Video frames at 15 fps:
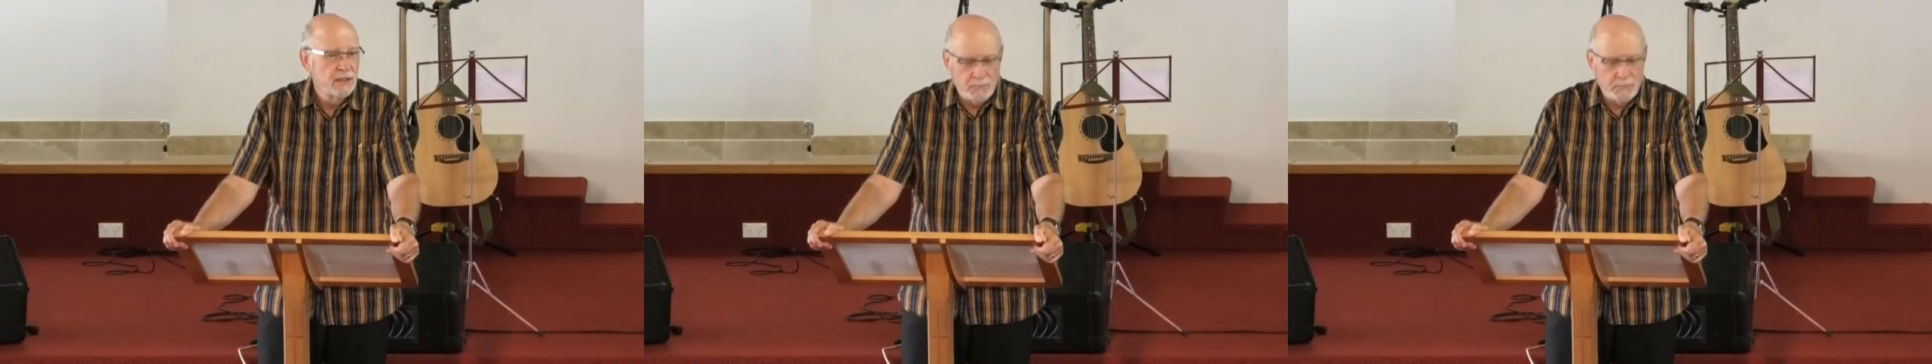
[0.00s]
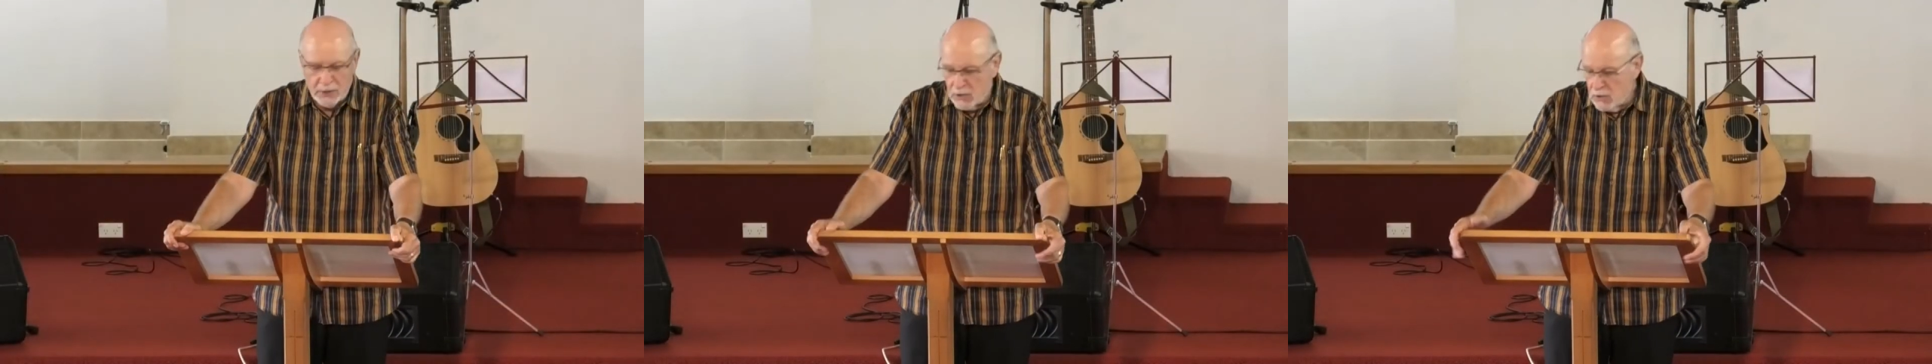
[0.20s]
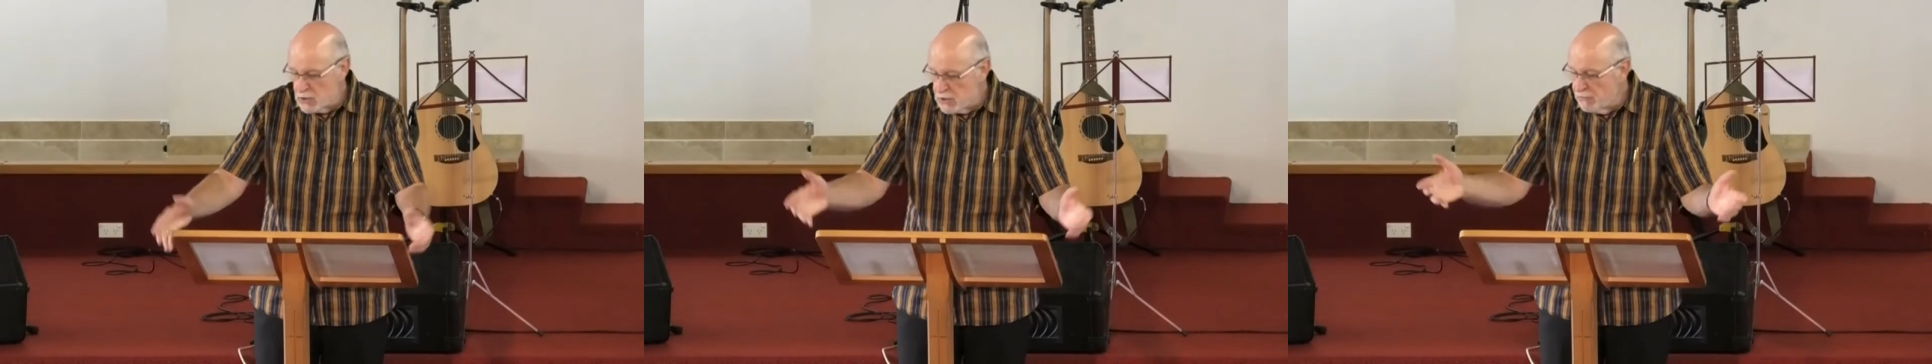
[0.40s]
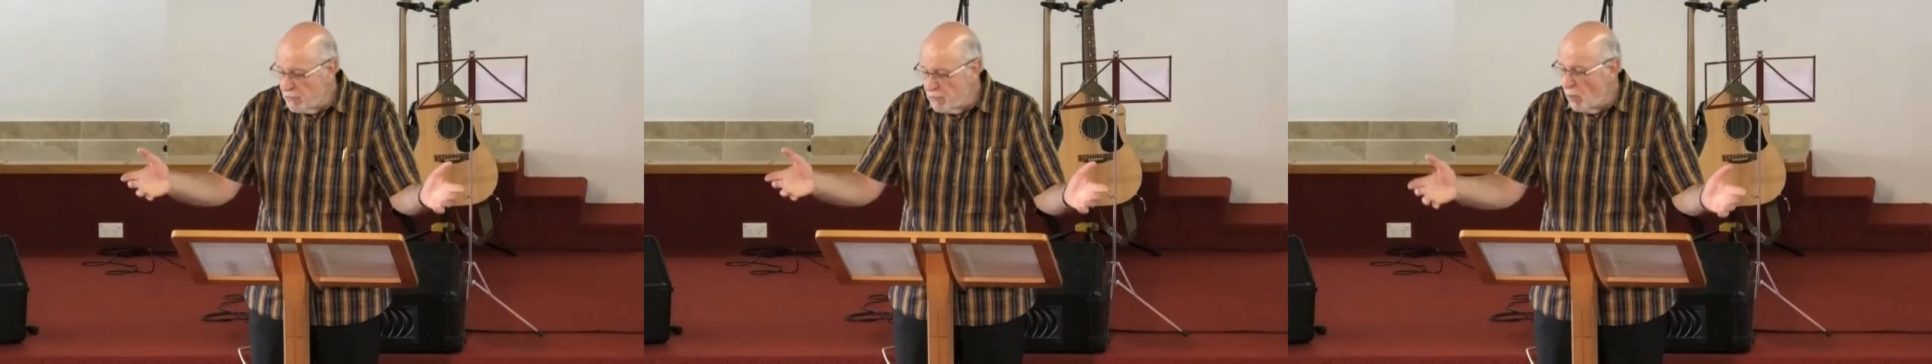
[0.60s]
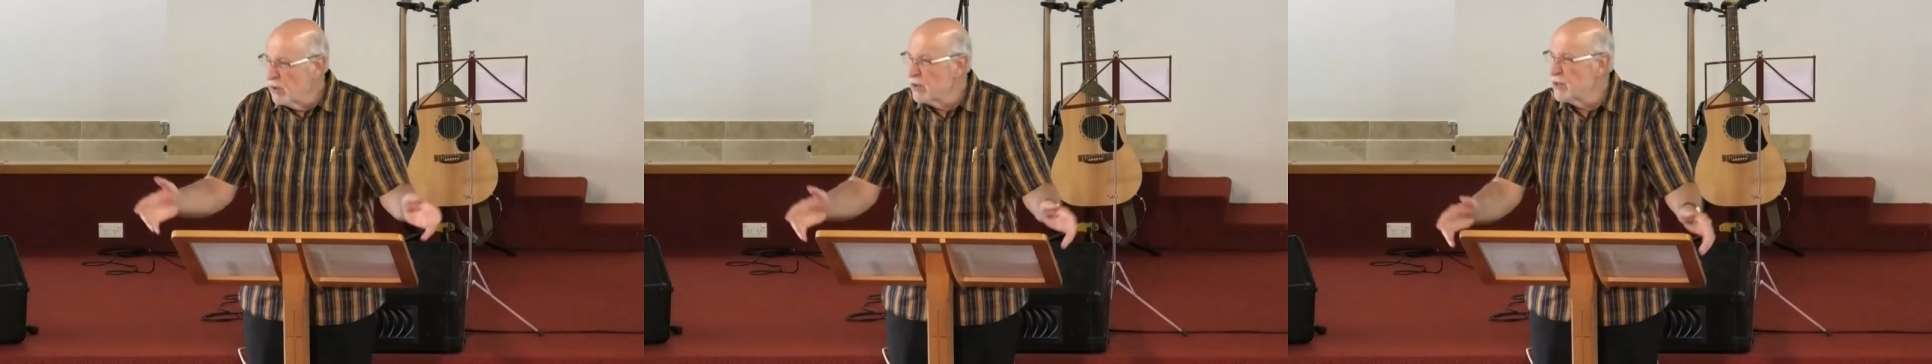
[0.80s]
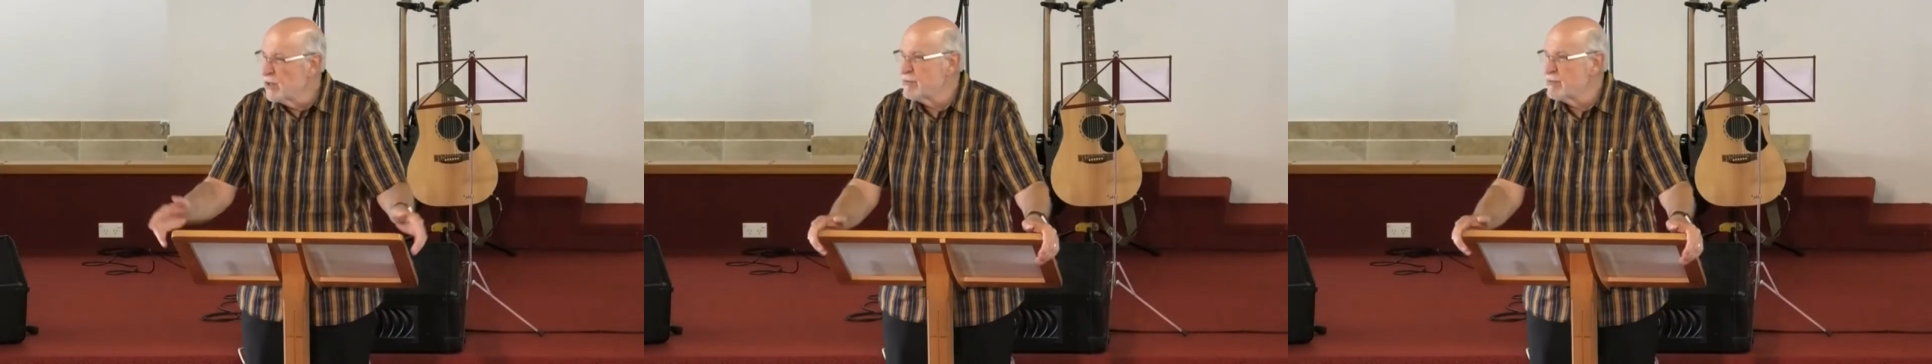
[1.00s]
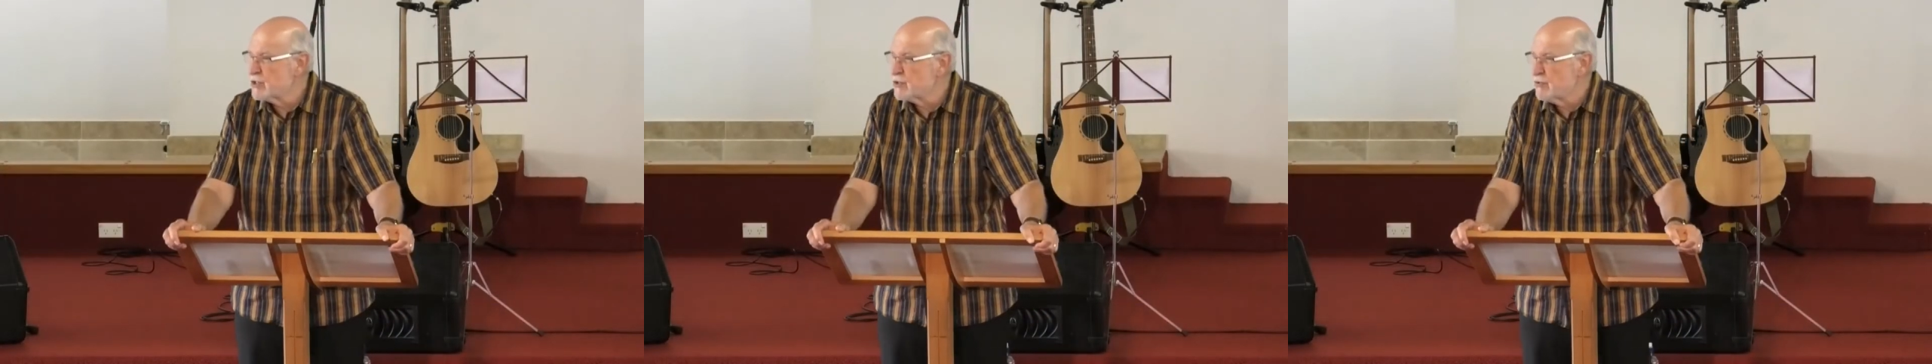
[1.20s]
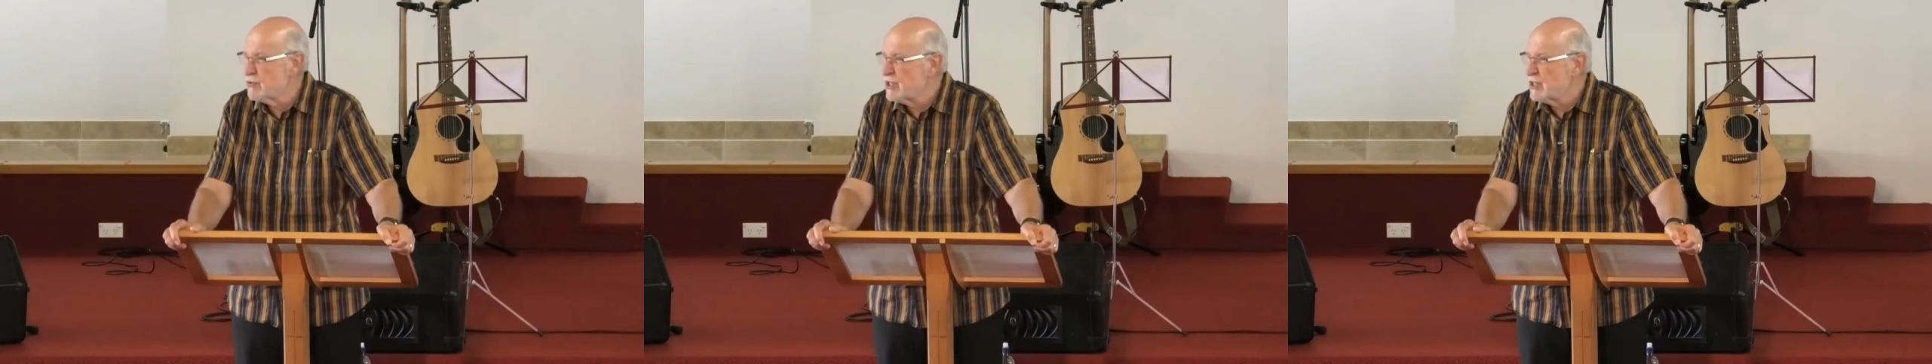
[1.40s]
because of all the
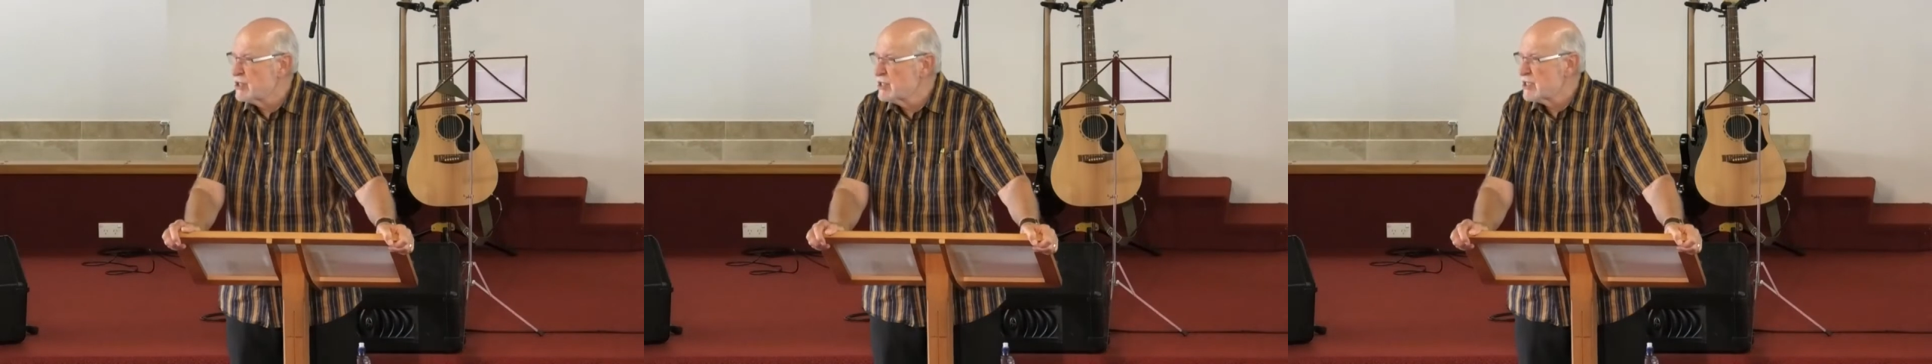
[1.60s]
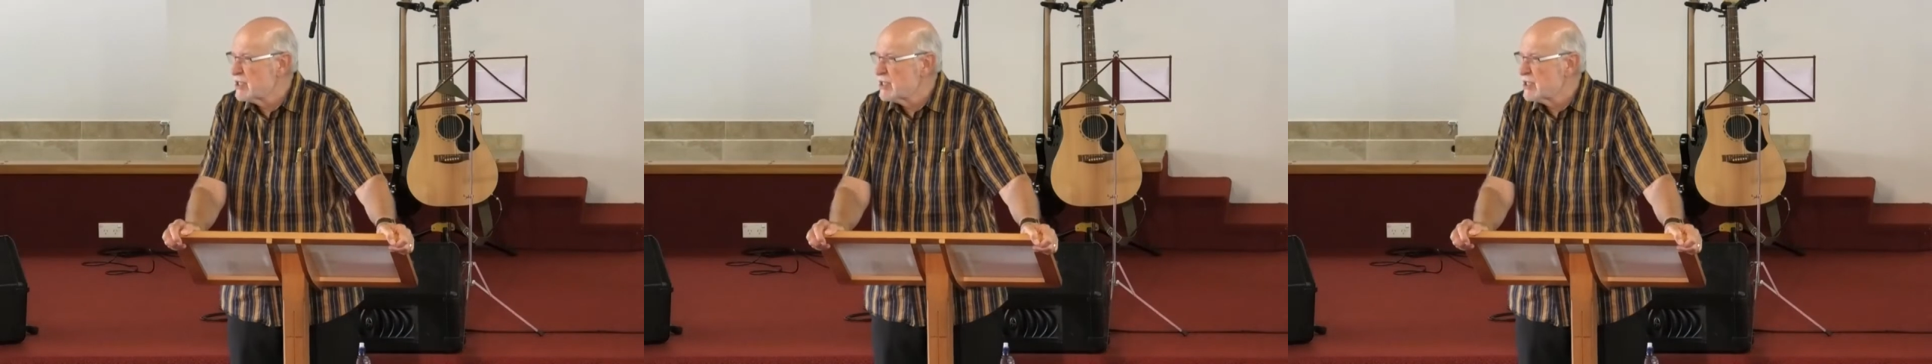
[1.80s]
restrictions